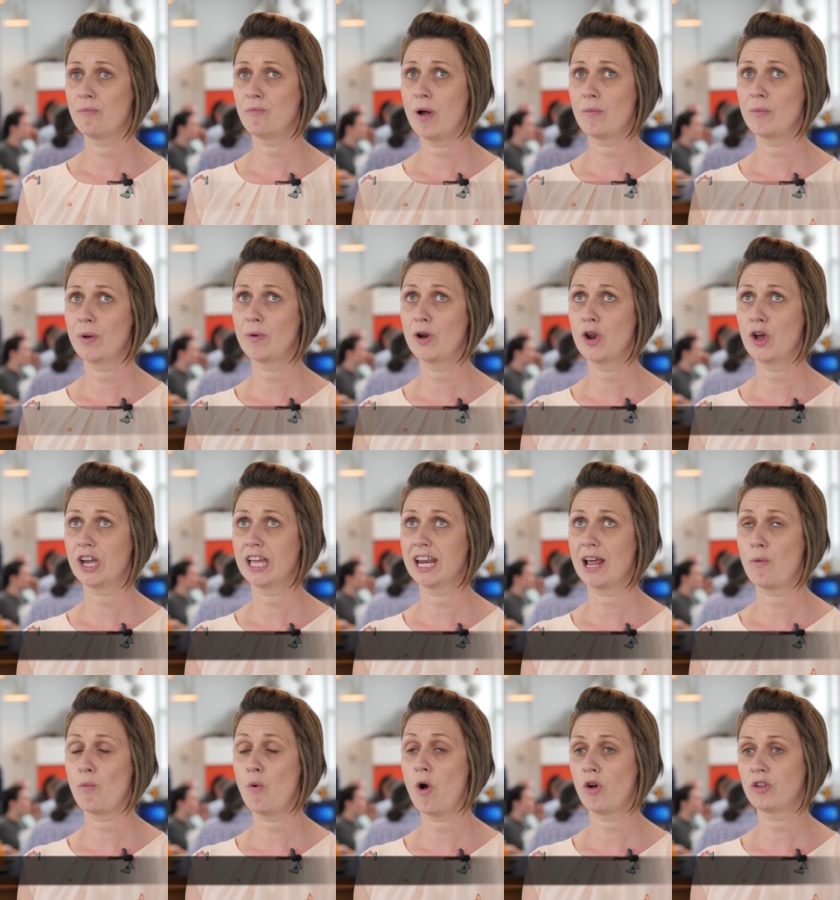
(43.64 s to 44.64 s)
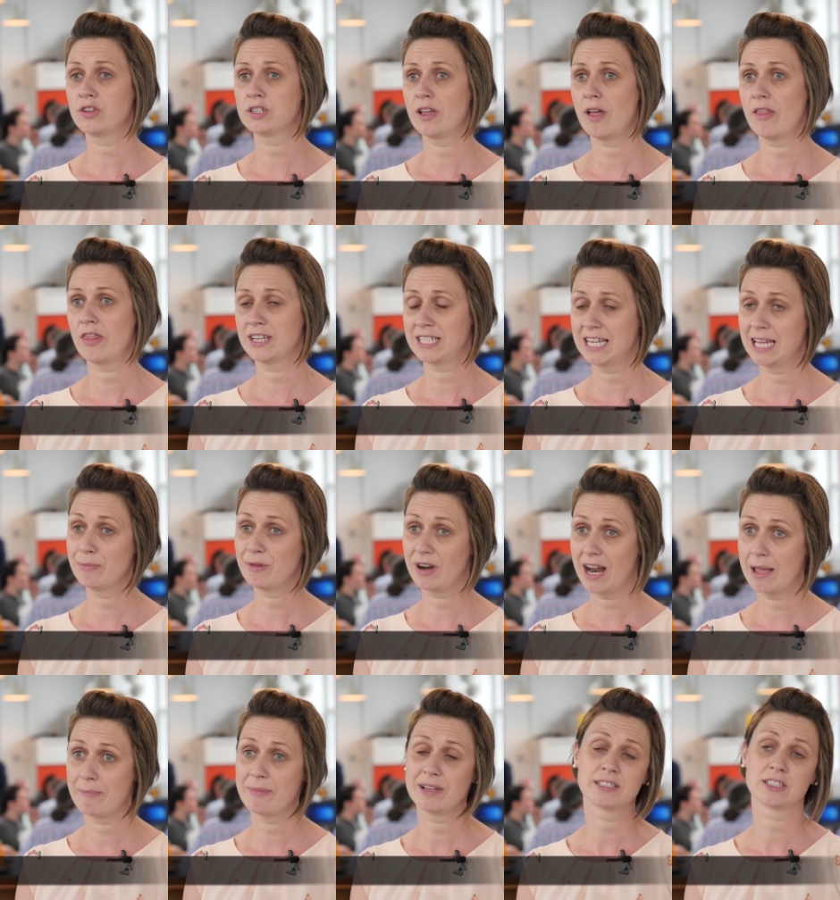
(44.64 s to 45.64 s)
When we were looking at what the team
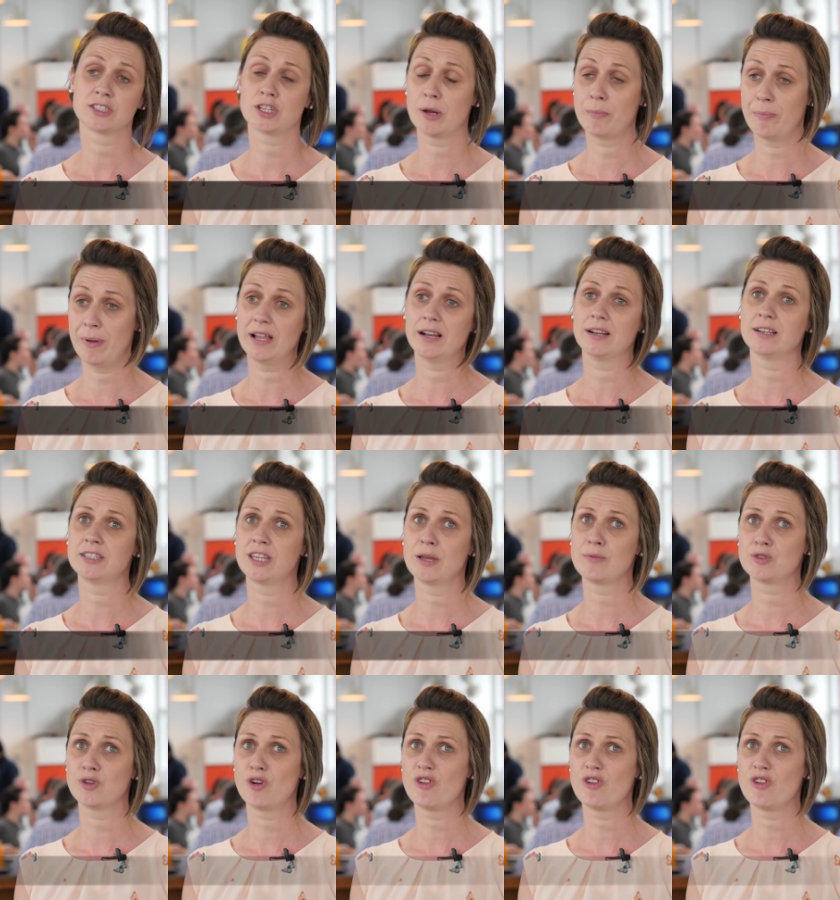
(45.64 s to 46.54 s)
that I'm in was going to build, there was